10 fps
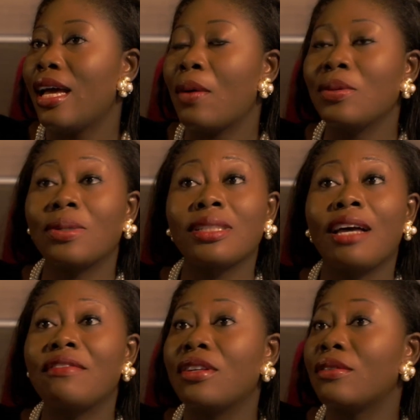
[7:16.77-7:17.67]
And we were just
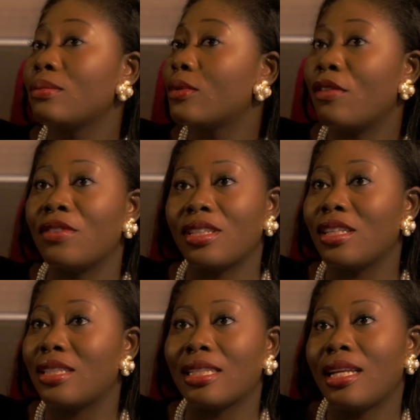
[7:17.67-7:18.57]
having a
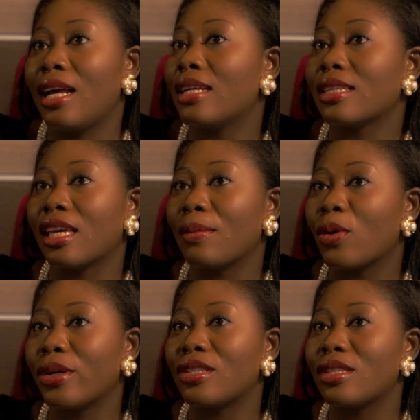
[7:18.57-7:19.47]
conversation. I started asking him
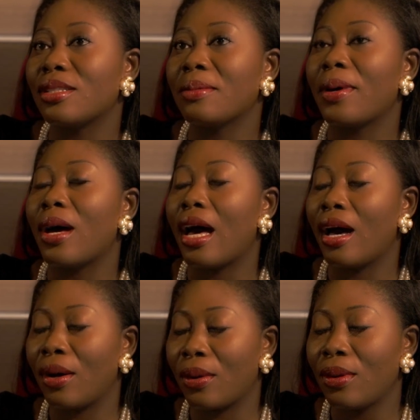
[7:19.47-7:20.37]
questions about
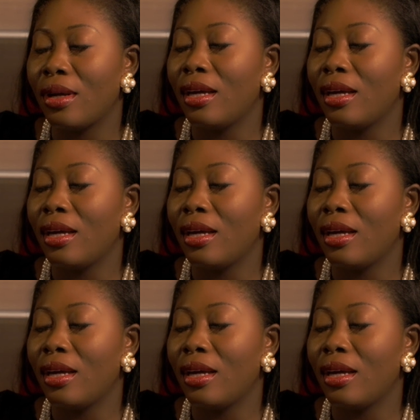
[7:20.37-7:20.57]
how